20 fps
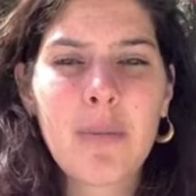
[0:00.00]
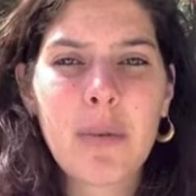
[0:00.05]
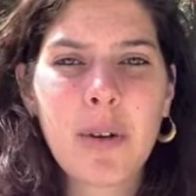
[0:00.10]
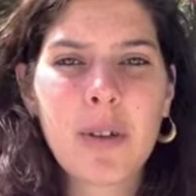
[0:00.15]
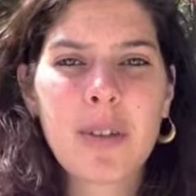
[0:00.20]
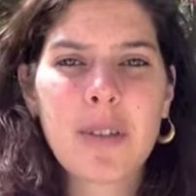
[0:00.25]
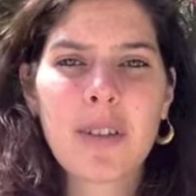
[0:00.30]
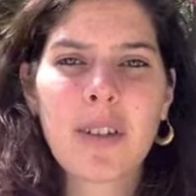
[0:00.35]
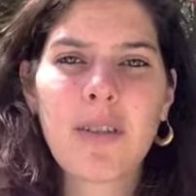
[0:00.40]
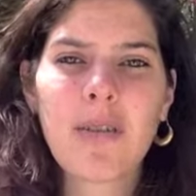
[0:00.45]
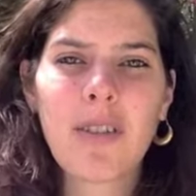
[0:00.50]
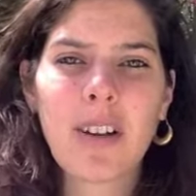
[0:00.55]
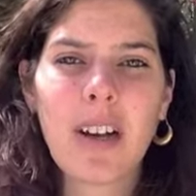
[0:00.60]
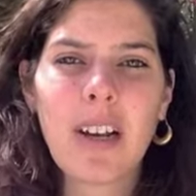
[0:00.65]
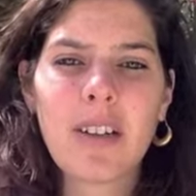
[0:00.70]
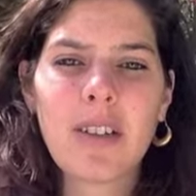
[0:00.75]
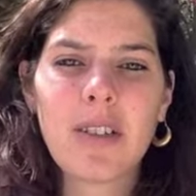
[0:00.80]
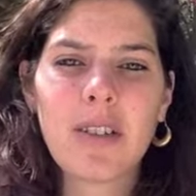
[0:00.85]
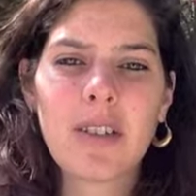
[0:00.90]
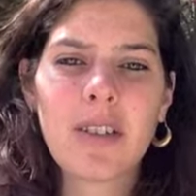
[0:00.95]
personal
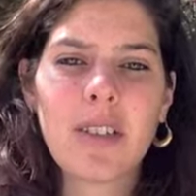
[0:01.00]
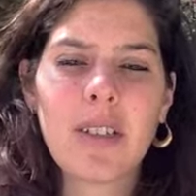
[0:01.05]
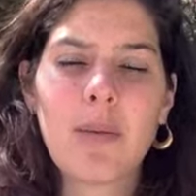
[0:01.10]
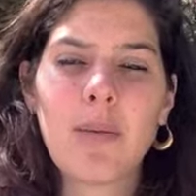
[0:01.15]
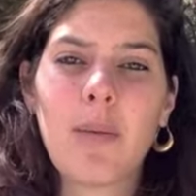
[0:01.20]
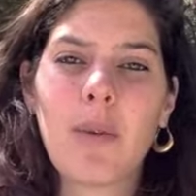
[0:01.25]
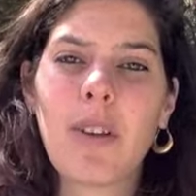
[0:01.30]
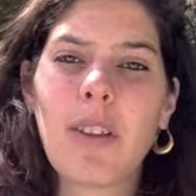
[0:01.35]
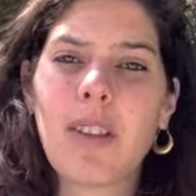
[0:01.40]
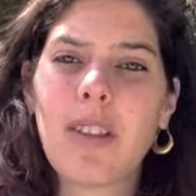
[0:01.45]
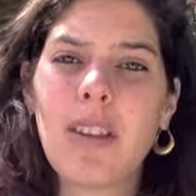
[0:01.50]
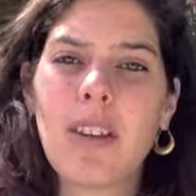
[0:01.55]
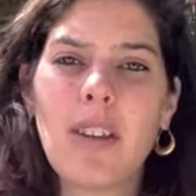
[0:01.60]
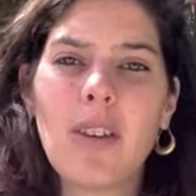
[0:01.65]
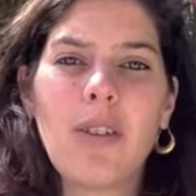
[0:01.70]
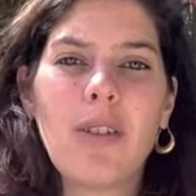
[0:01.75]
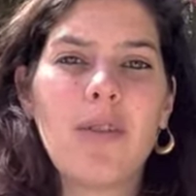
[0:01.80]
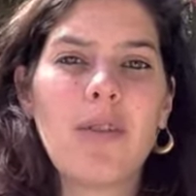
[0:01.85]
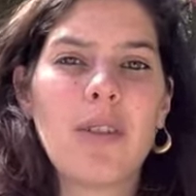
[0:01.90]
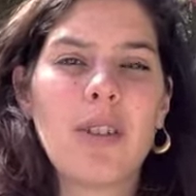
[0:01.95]
relationship with the
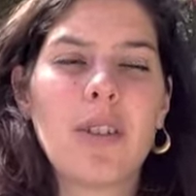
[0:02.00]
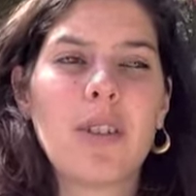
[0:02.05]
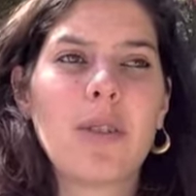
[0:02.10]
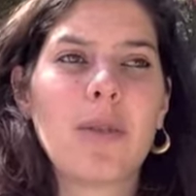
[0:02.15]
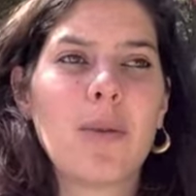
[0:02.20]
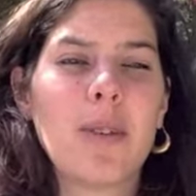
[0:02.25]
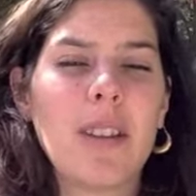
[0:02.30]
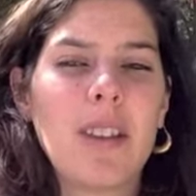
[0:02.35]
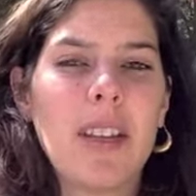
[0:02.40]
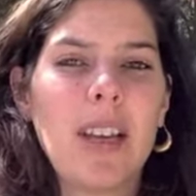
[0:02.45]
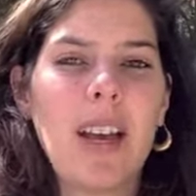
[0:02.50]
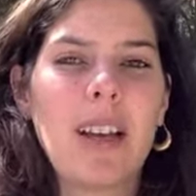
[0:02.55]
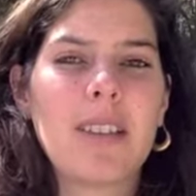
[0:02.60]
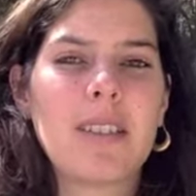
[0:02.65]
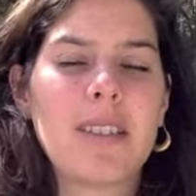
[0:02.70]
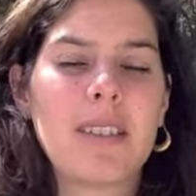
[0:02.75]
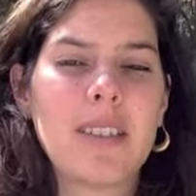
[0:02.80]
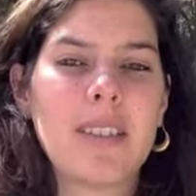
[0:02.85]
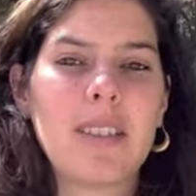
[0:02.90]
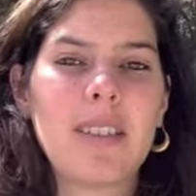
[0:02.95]
universe, with the
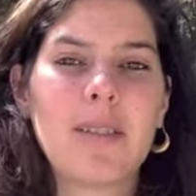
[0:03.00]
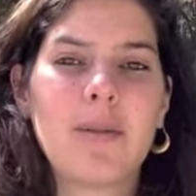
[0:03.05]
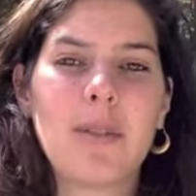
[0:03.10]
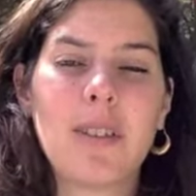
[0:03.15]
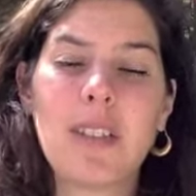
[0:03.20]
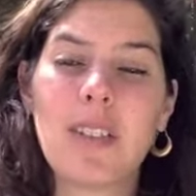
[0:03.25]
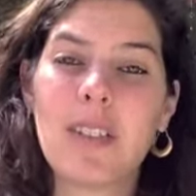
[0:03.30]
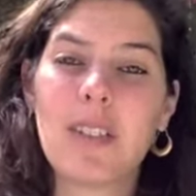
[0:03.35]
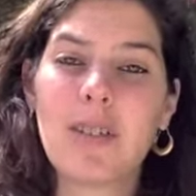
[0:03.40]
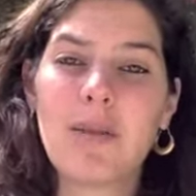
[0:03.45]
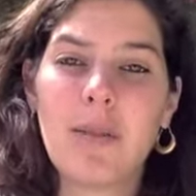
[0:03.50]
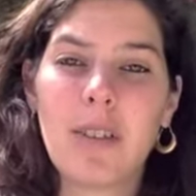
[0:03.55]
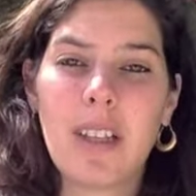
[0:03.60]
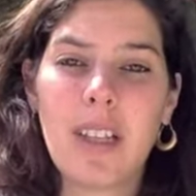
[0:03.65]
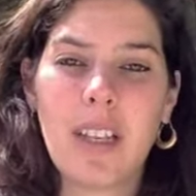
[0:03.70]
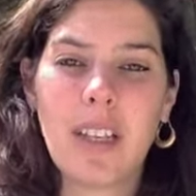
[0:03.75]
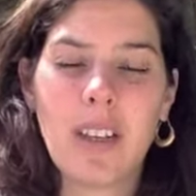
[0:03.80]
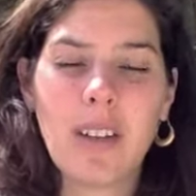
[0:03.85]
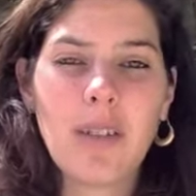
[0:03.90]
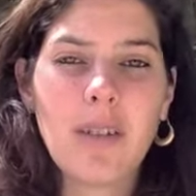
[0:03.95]
essence, which is
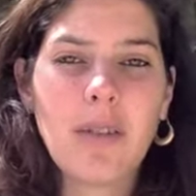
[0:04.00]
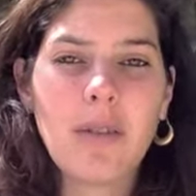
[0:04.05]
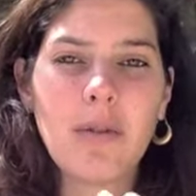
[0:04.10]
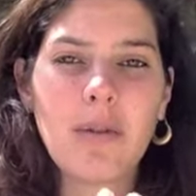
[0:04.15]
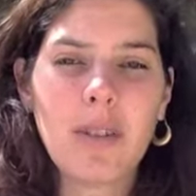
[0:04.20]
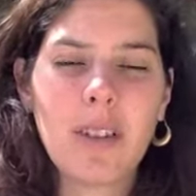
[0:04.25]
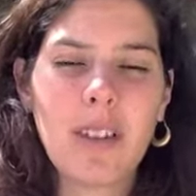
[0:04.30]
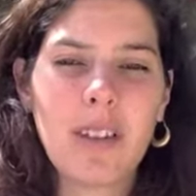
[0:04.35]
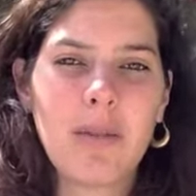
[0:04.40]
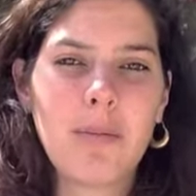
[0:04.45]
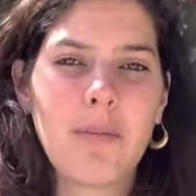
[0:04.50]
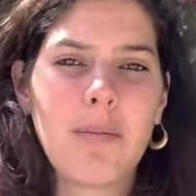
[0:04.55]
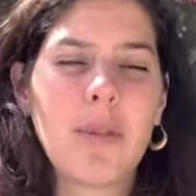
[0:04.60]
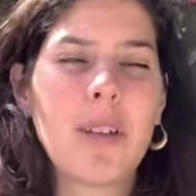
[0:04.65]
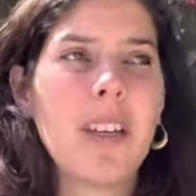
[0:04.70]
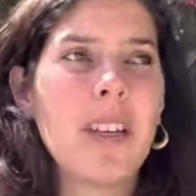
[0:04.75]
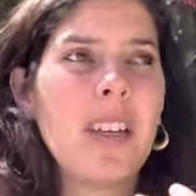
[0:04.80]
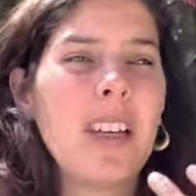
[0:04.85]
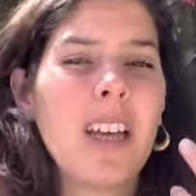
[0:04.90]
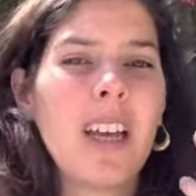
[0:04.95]
within you and within
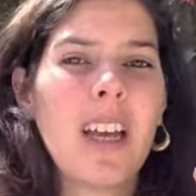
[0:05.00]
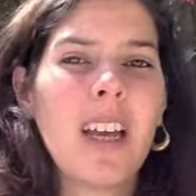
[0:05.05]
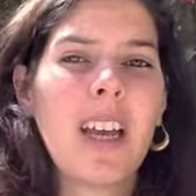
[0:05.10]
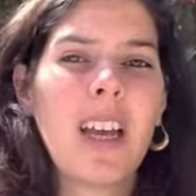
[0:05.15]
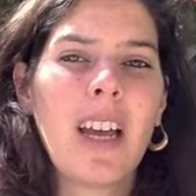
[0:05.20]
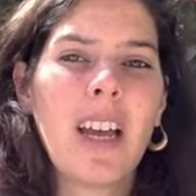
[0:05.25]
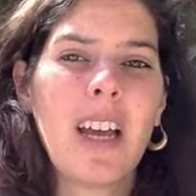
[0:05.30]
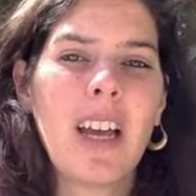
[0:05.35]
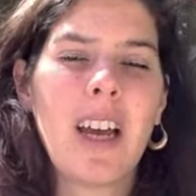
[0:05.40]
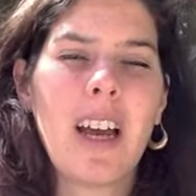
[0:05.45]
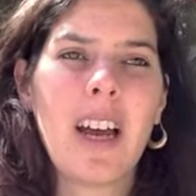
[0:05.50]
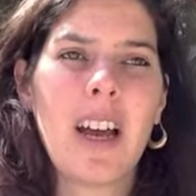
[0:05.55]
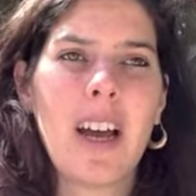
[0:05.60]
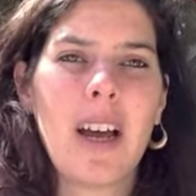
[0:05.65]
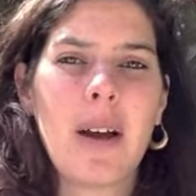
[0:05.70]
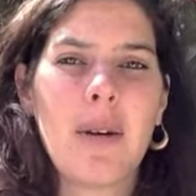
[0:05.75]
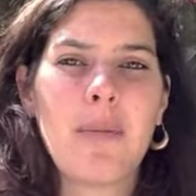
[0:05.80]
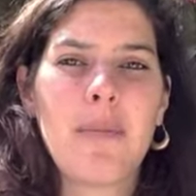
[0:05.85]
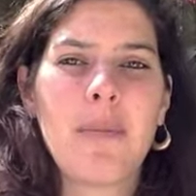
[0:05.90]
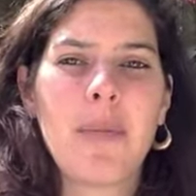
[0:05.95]
me.
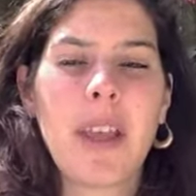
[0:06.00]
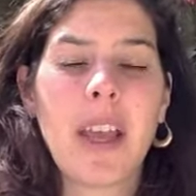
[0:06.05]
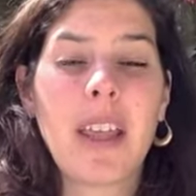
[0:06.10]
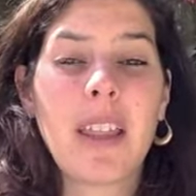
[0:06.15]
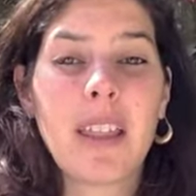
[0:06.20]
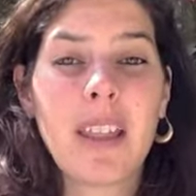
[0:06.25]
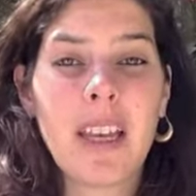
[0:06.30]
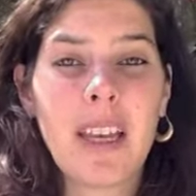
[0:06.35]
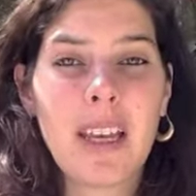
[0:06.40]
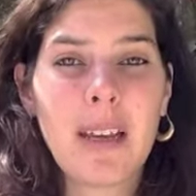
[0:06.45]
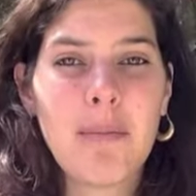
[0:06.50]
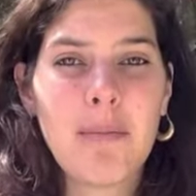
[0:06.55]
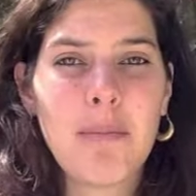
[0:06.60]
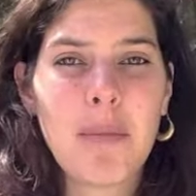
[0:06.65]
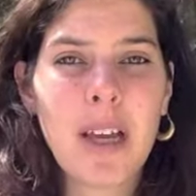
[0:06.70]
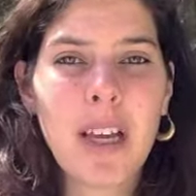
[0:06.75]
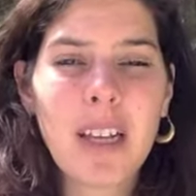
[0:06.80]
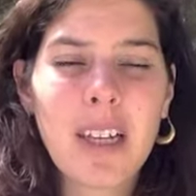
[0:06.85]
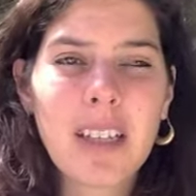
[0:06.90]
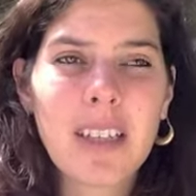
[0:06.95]
And they
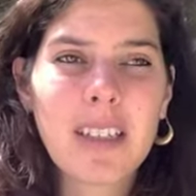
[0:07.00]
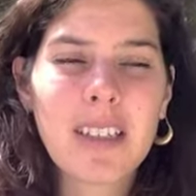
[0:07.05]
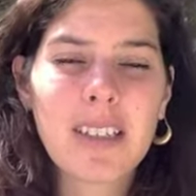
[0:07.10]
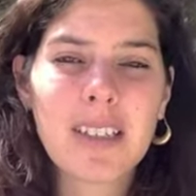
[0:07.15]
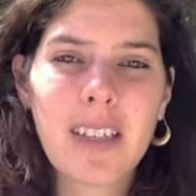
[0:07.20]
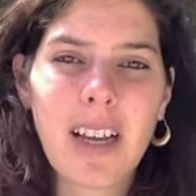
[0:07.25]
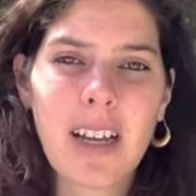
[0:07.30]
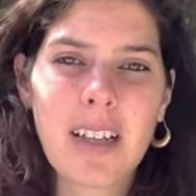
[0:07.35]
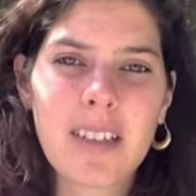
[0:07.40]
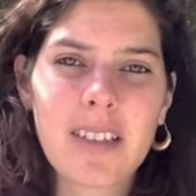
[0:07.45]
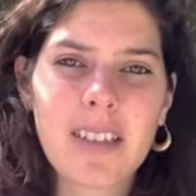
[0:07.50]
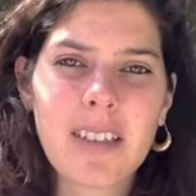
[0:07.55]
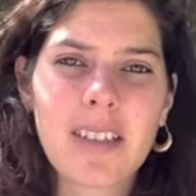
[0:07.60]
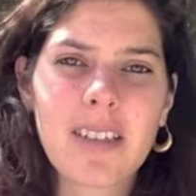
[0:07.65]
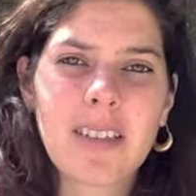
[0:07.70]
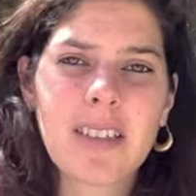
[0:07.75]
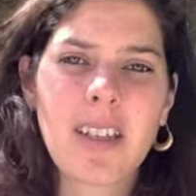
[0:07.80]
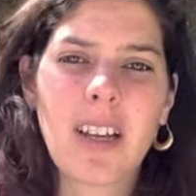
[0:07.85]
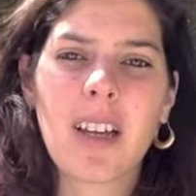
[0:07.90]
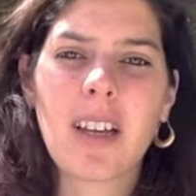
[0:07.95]
make this
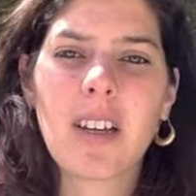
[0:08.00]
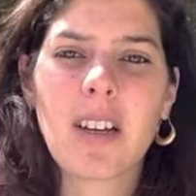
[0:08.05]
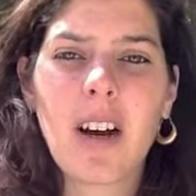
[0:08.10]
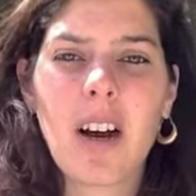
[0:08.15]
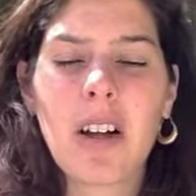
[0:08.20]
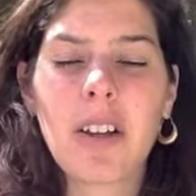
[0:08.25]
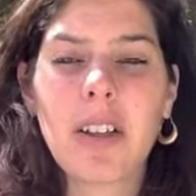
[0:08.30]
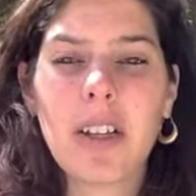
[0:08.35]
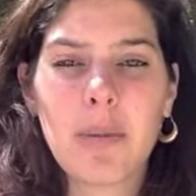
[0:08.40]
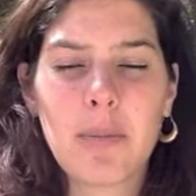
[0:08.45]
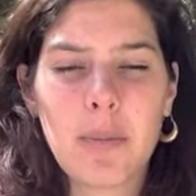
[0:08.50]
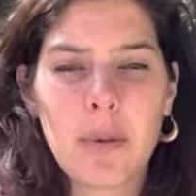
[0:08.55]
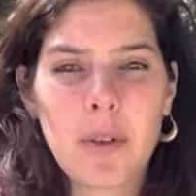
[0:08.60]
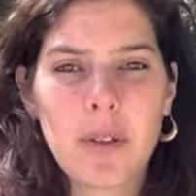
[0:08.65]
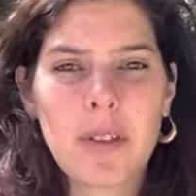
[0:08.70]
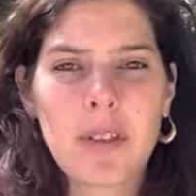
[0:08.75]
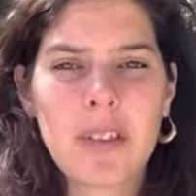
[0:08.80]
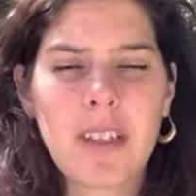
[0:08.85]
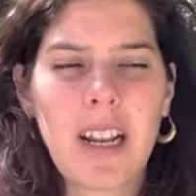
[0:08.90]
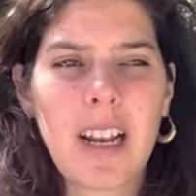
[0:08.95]
essence a god, they
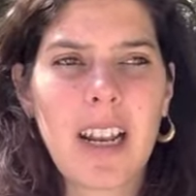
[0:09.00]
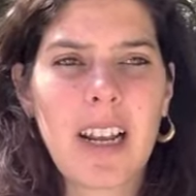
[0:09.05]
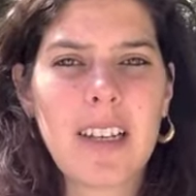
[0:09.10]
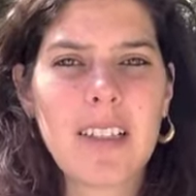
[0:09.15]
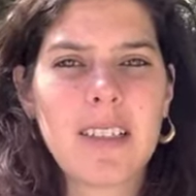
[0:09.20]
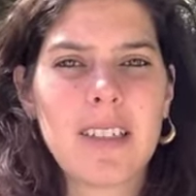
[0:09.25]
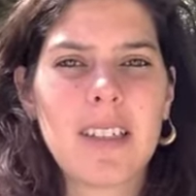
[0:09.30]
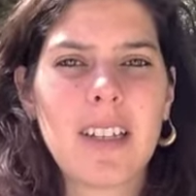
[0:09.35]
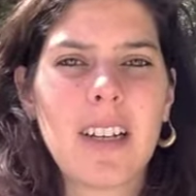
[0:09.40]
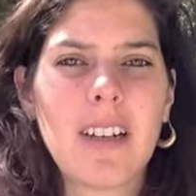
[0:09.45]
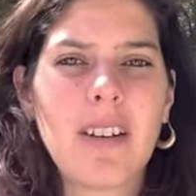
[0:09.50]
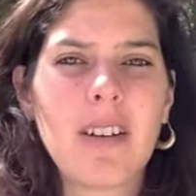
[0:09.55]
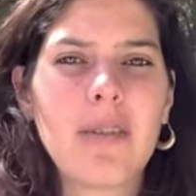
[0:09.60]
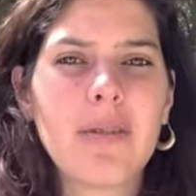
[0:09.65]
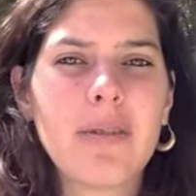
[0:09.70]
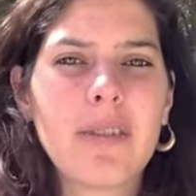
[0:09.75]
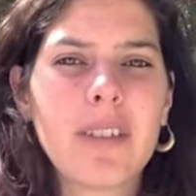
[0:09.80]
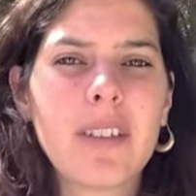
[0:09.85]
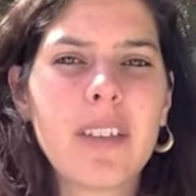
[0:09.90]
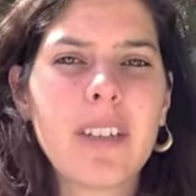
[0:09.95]
personalize it. They
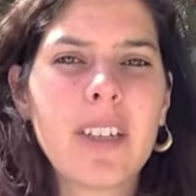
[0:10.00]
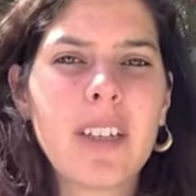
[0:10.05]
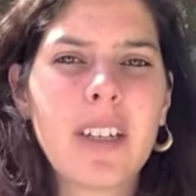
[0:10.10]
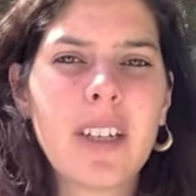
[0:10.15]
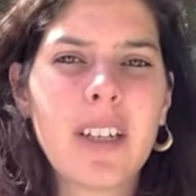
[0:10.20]
often